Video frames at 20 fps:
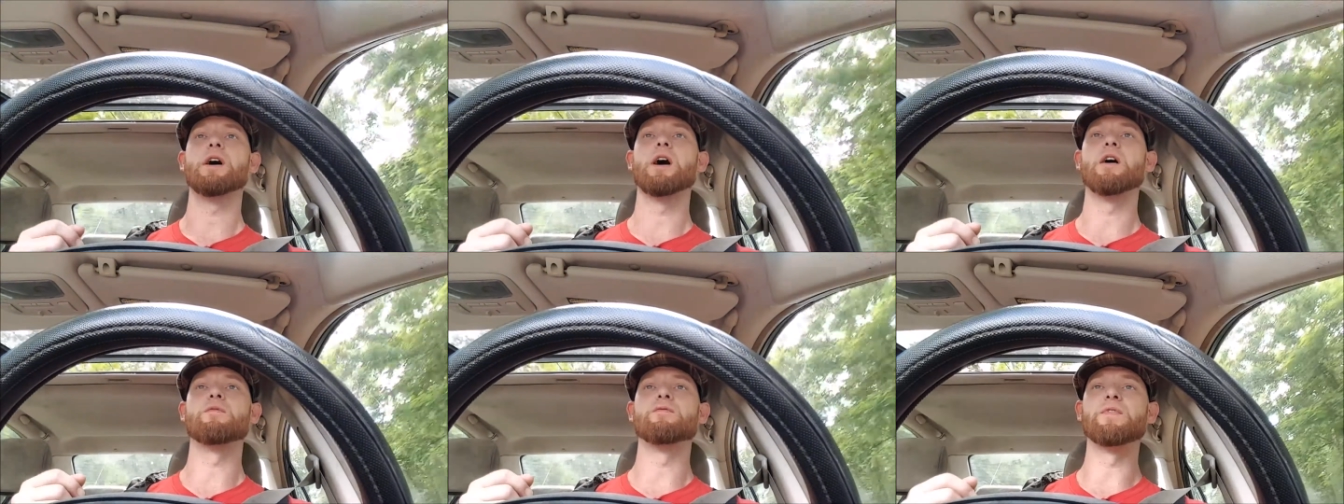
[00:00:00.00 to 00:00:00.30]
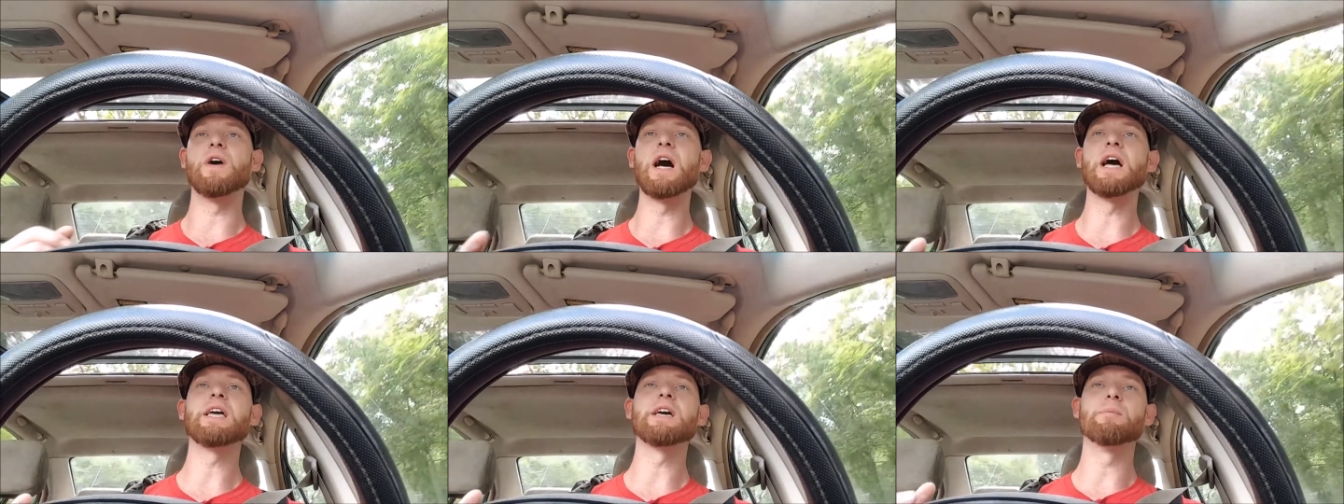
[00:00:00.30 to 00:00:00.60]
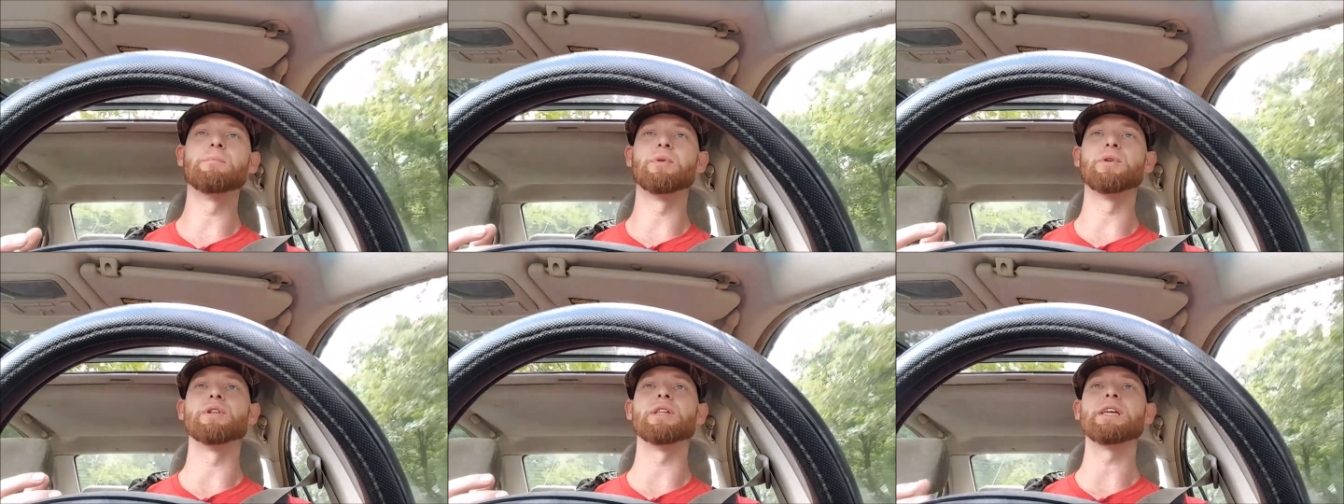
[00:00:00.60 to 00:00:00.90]
a
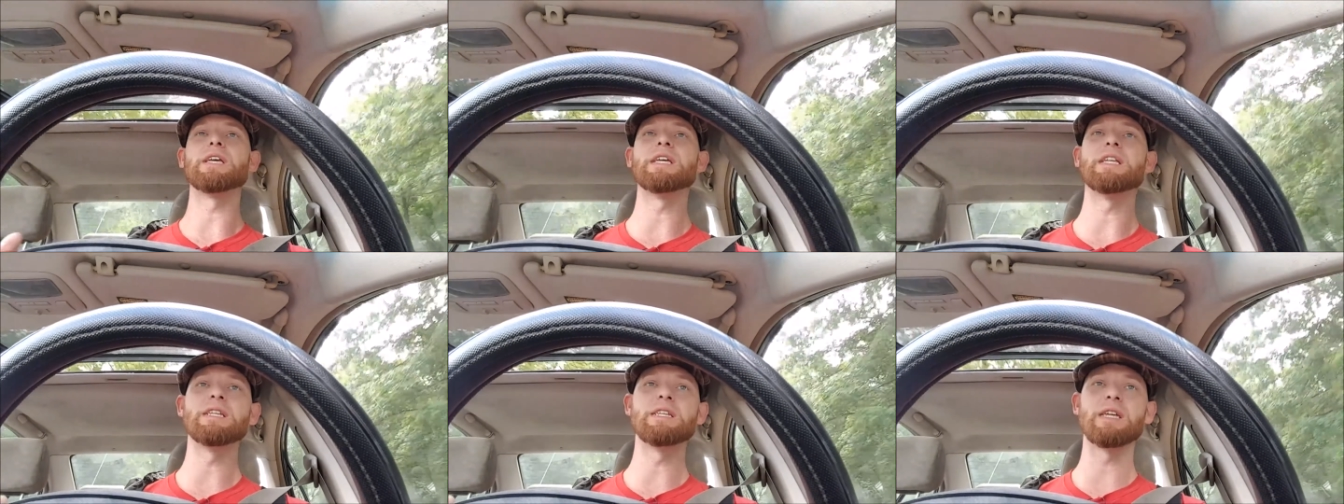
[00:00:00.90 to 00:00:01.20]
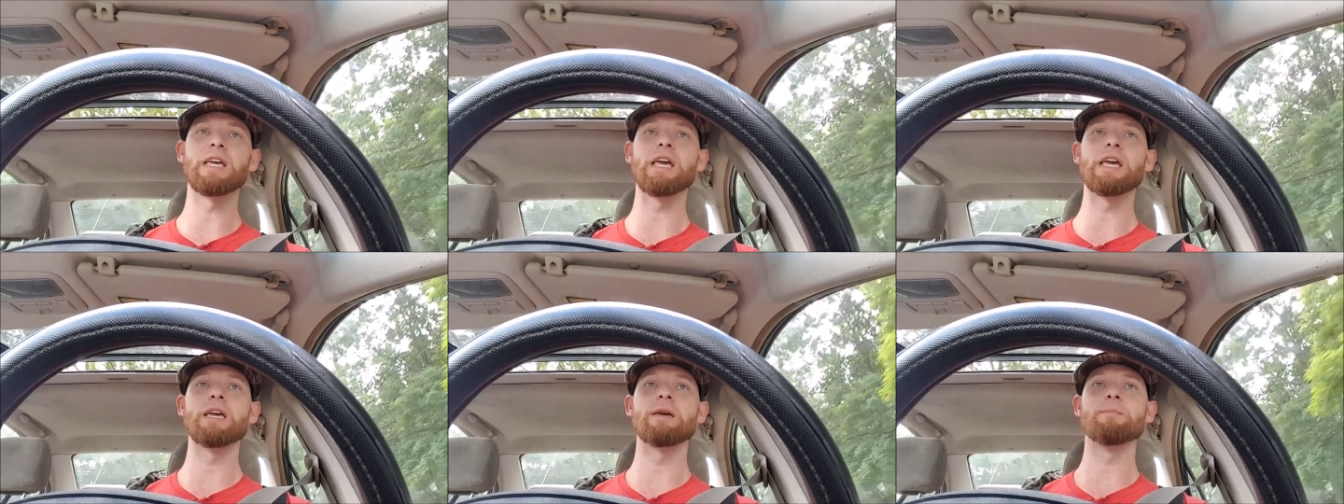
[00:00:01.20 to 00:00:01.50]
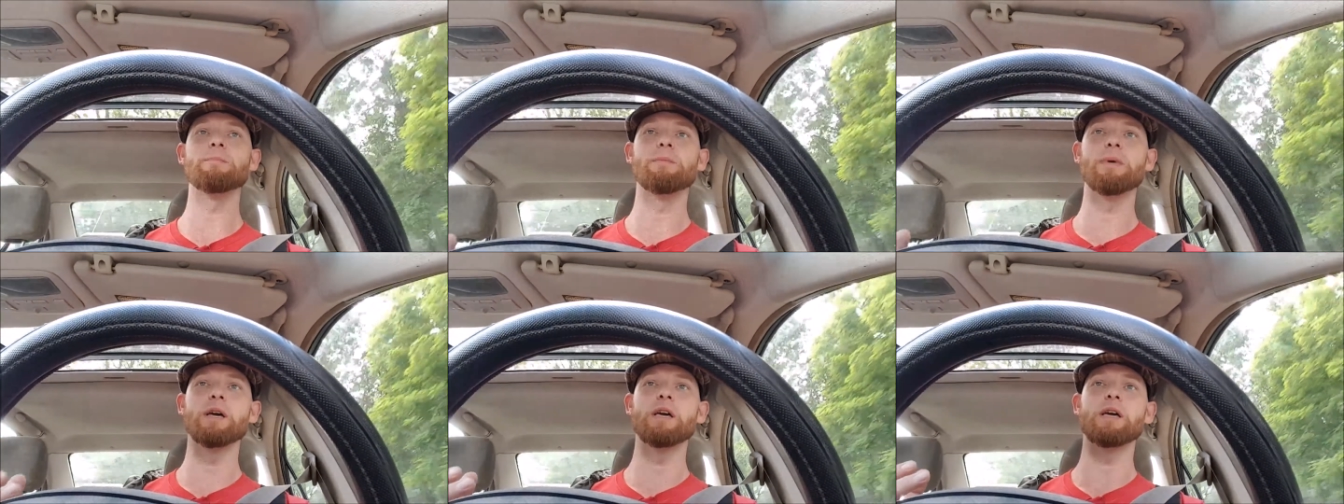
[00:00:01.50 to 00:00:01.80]
viable
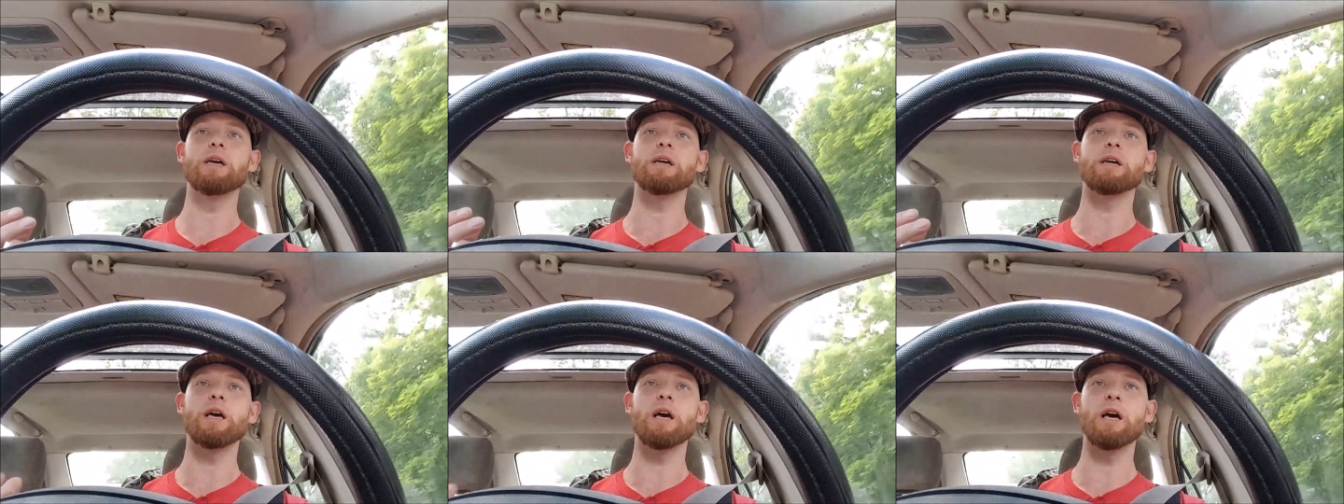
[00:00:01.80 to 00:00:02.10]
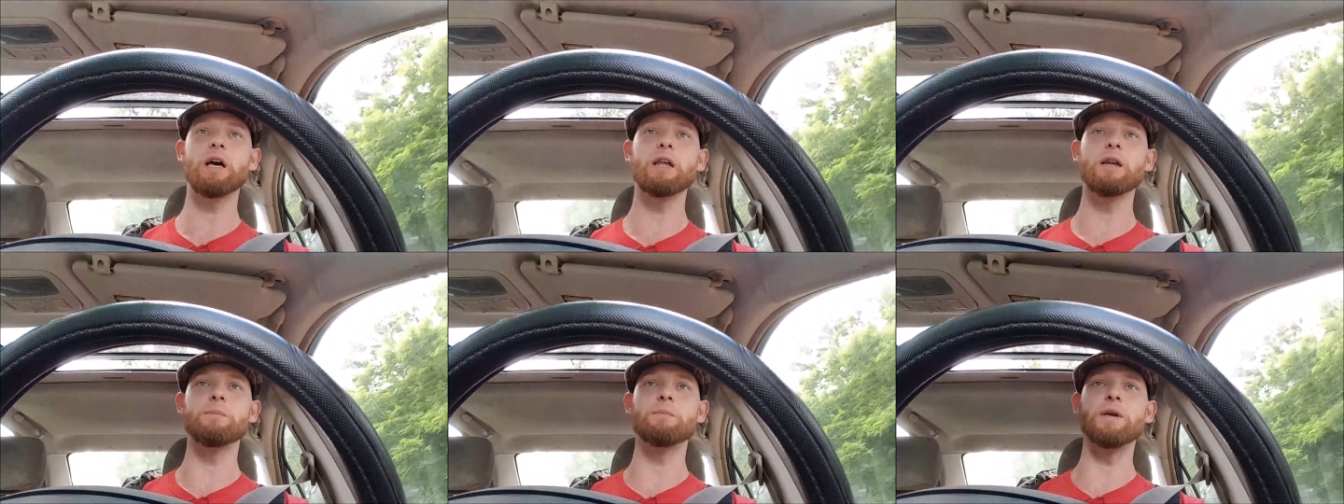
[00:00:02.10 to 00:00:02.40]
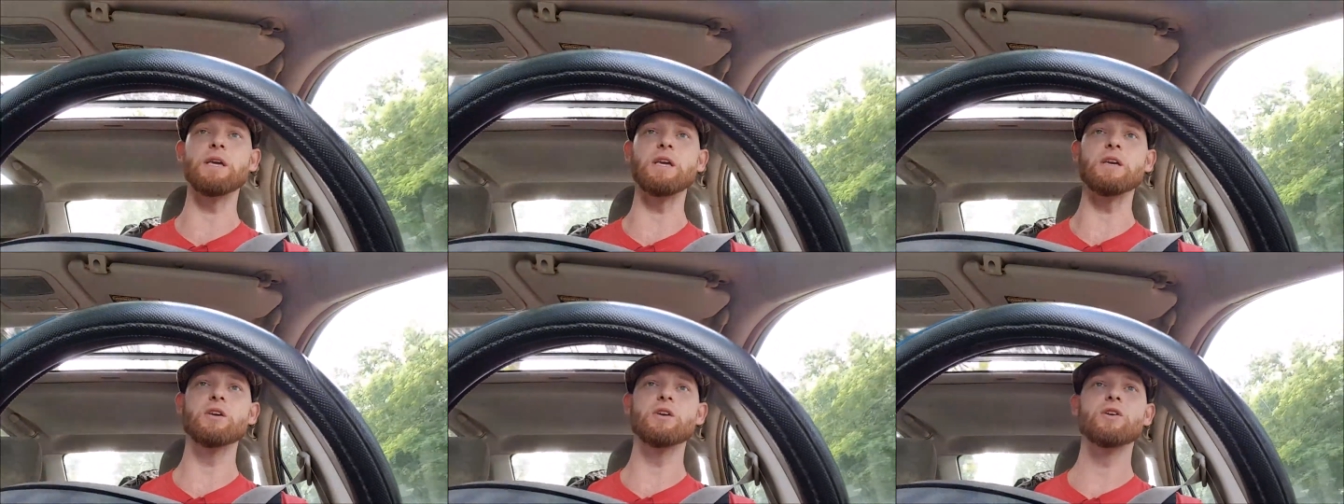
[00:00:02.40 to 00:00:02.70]
in-game
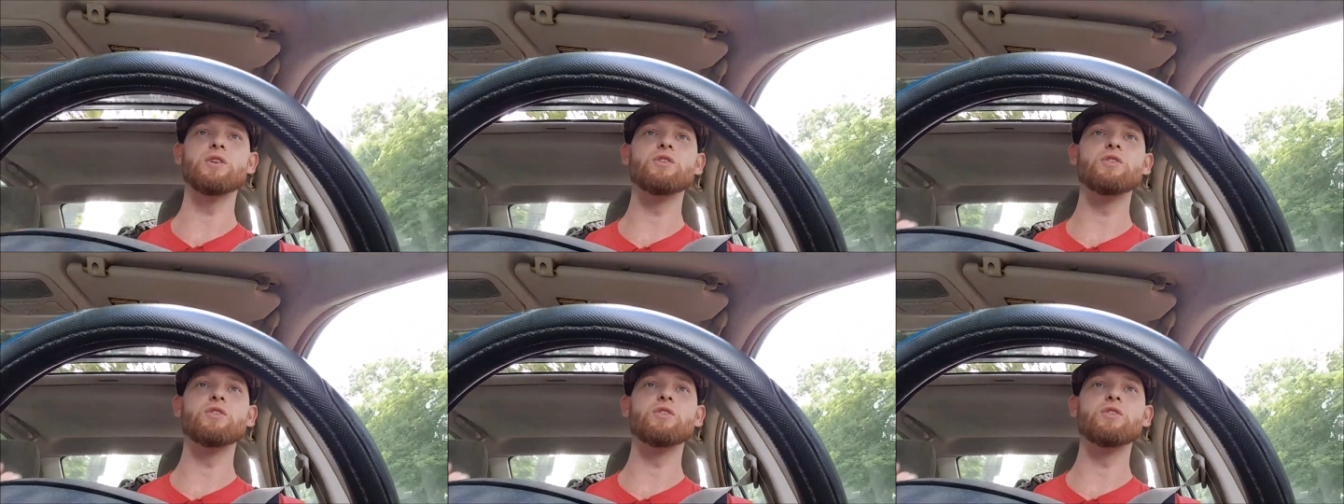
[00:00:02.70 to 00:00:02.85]
economy,